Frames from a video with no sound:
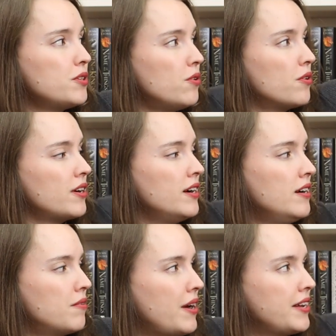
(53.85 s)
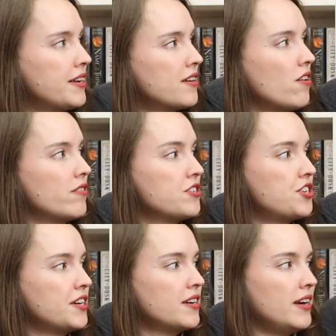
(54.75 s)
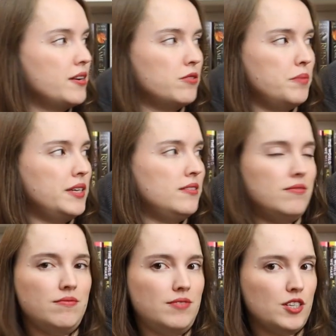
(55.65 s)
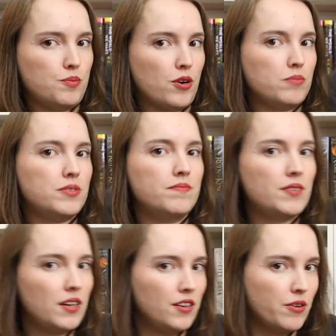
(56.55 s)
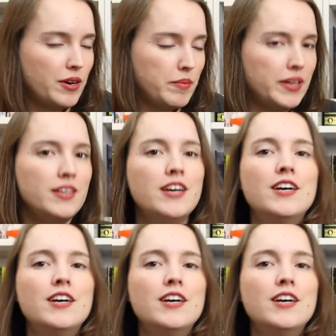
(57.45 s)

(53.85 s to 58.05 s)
or red here, orange here, and it would be this prompt. You know what I mean?